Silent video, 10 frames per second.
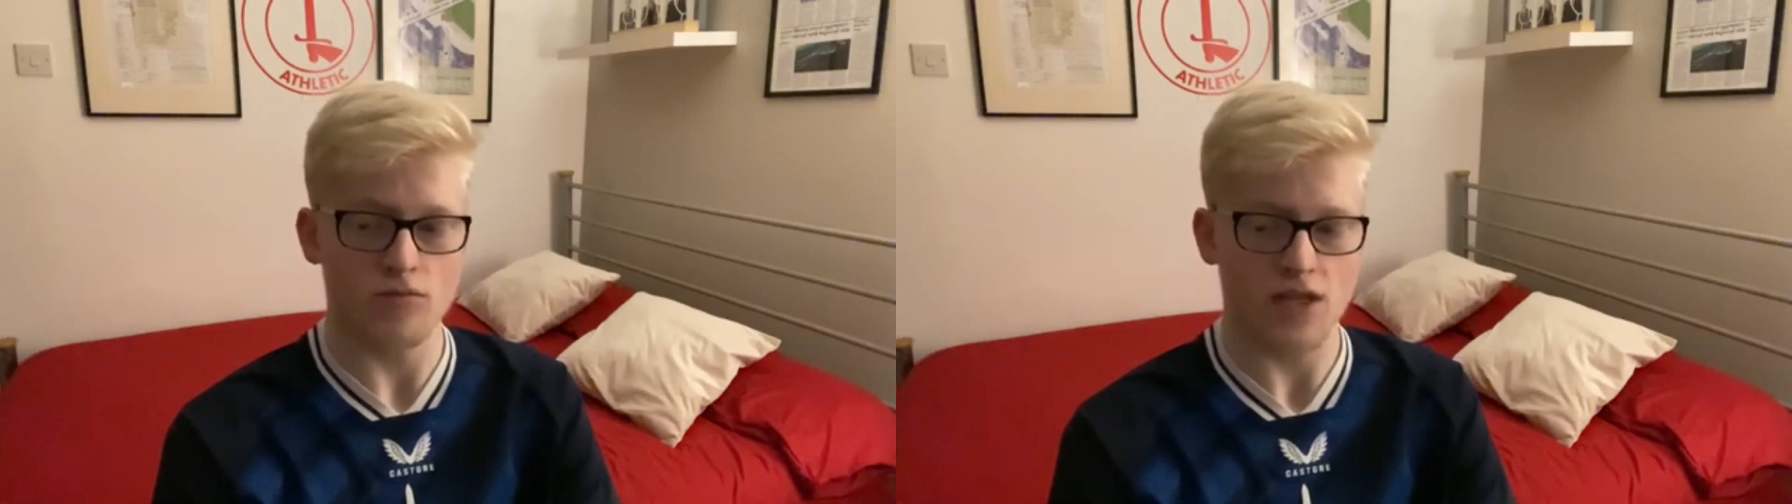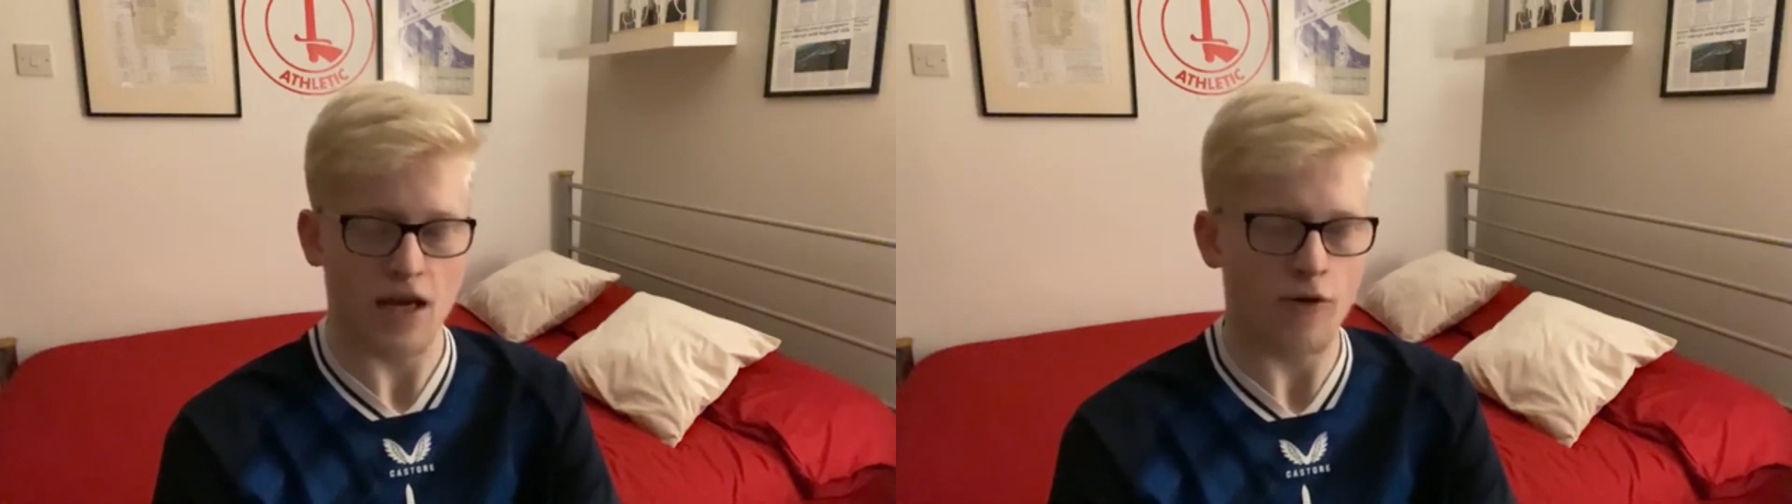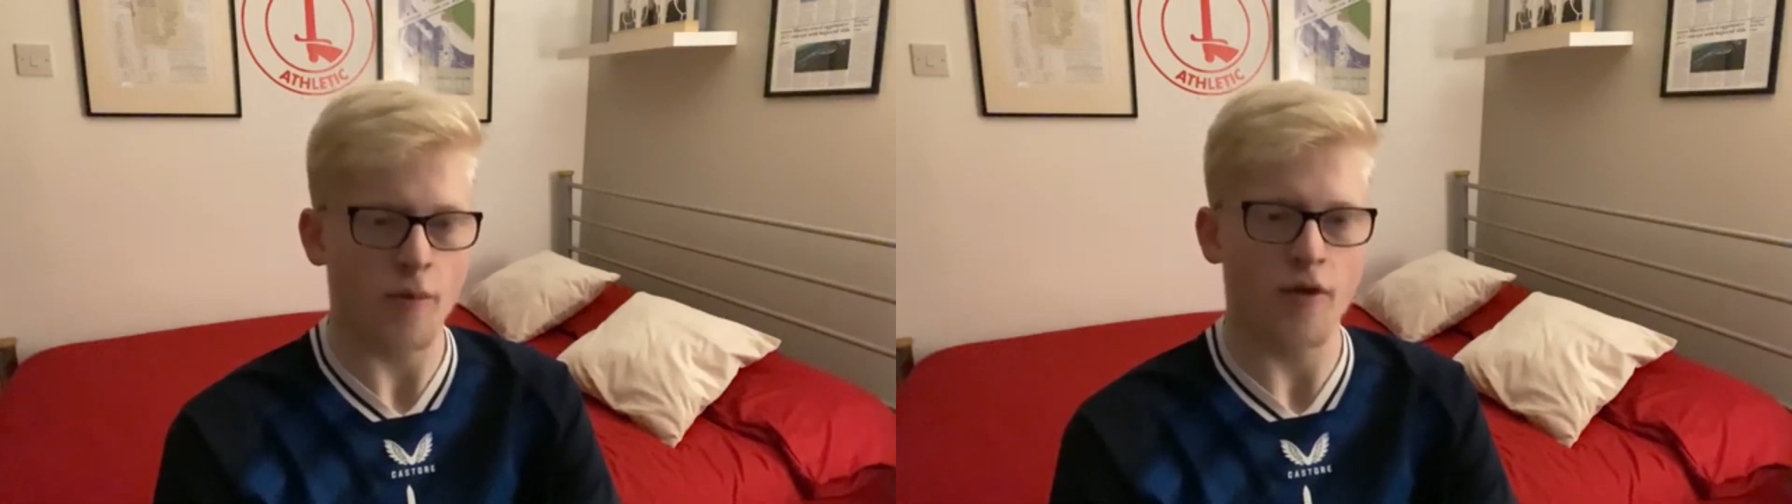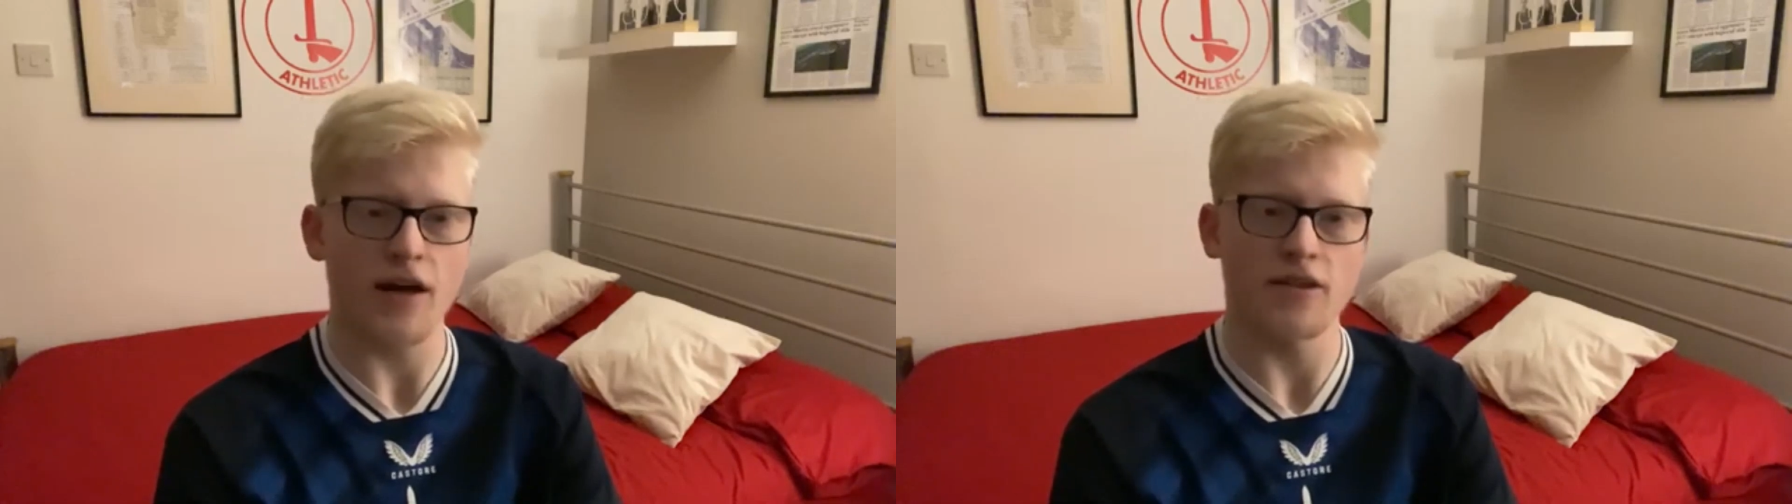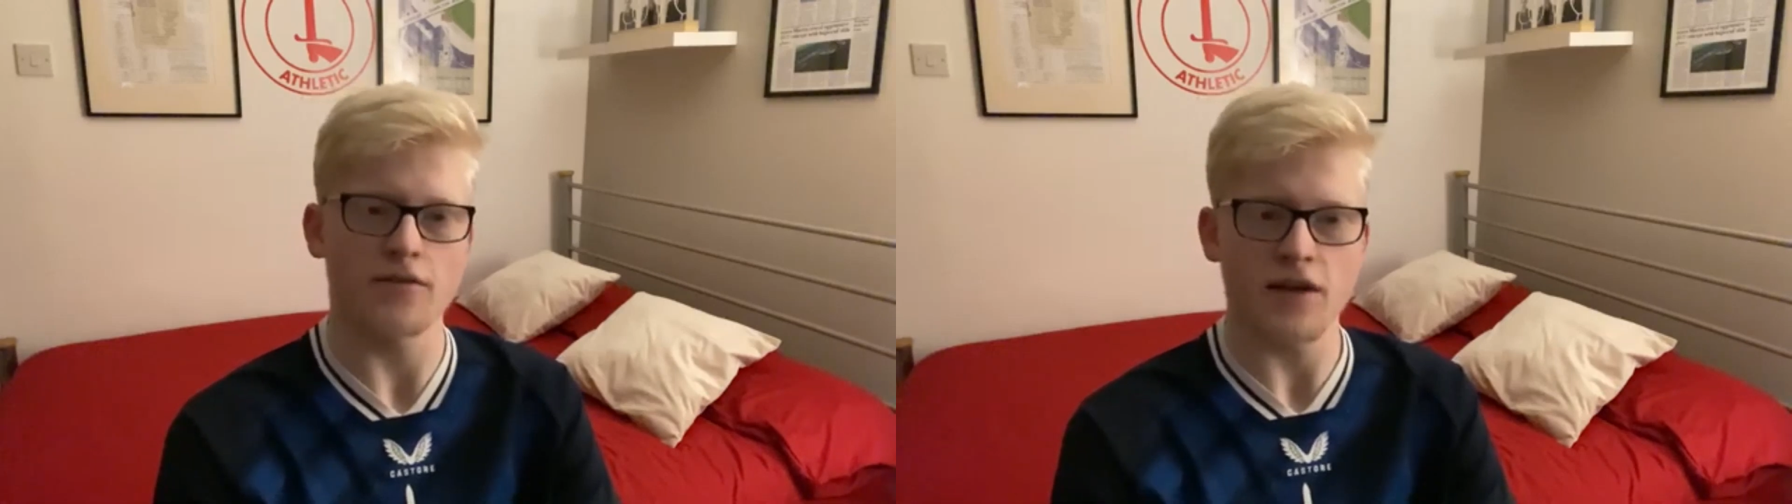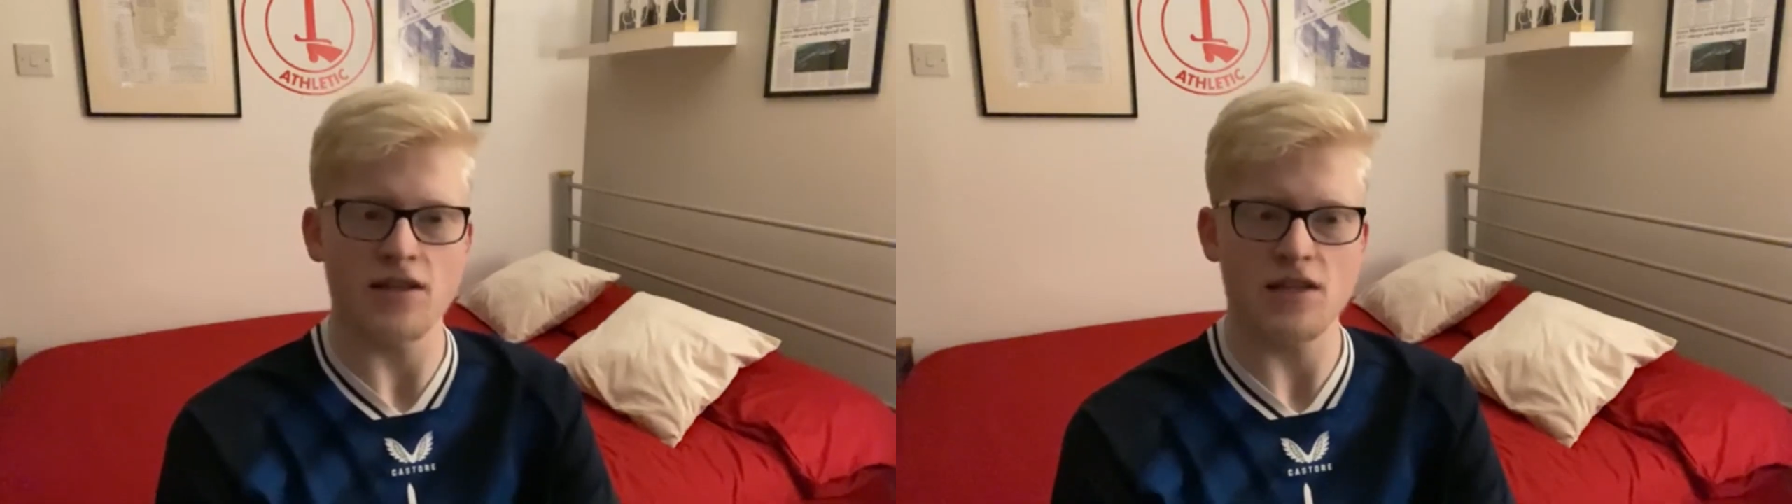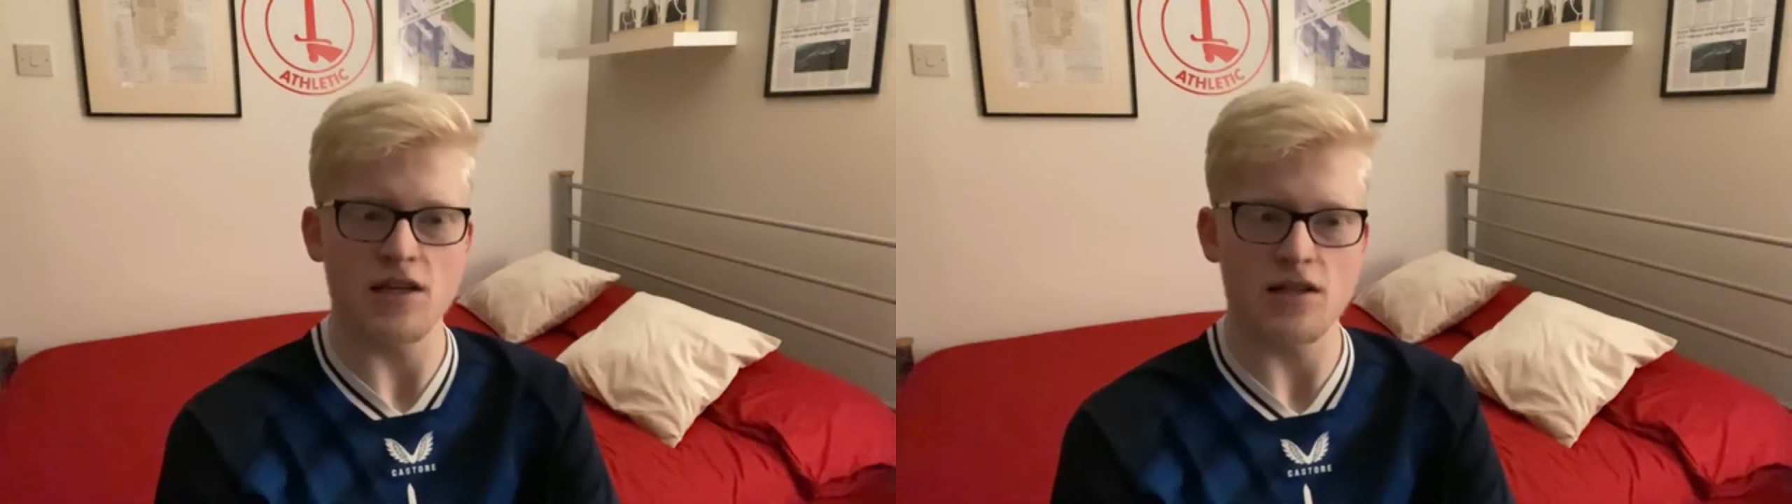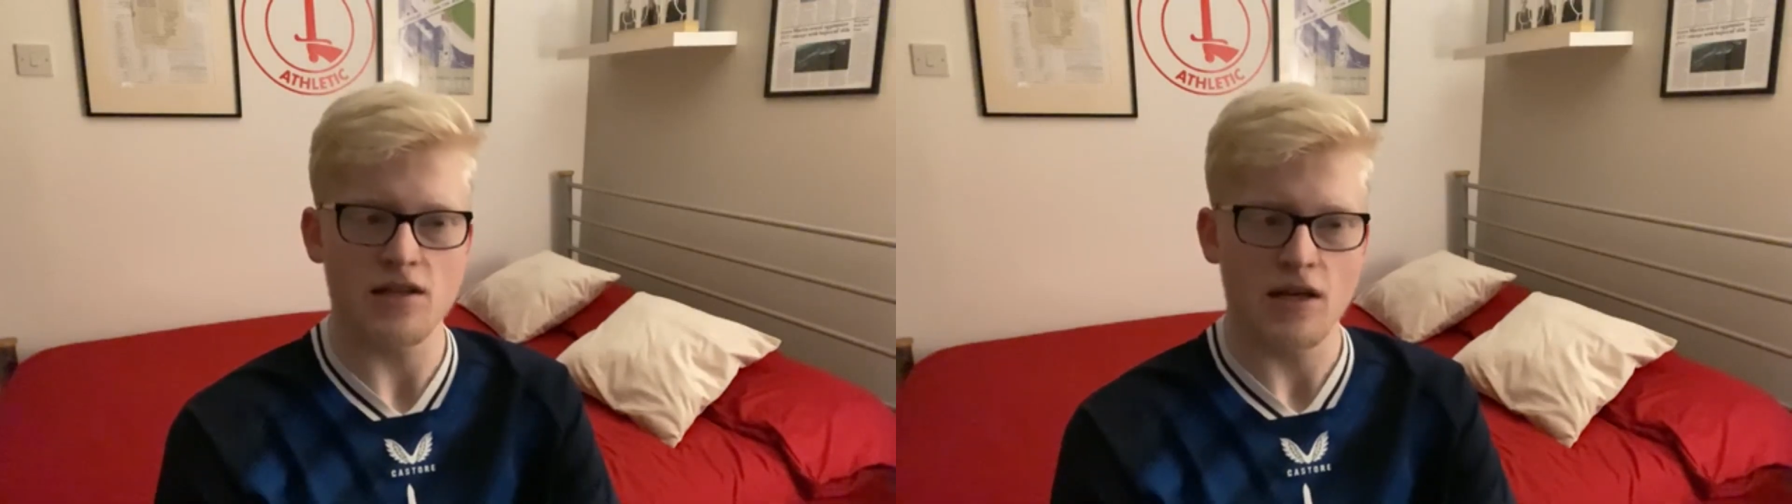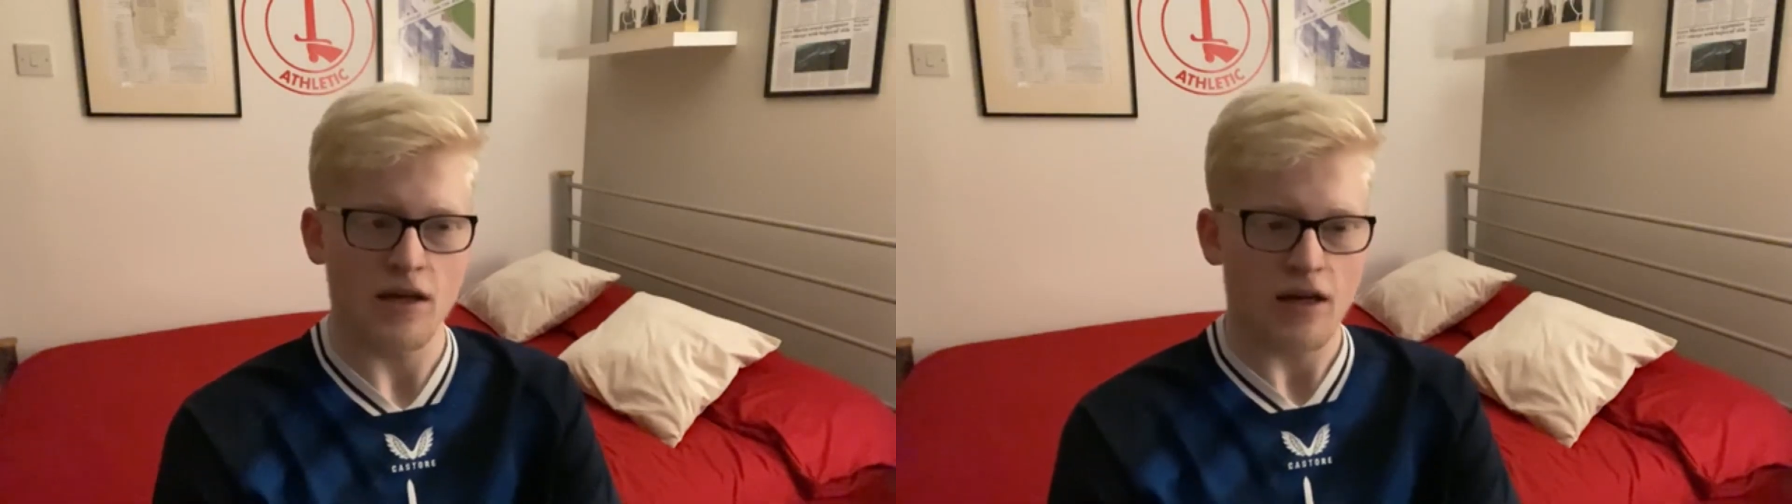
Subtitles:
terrible our defence is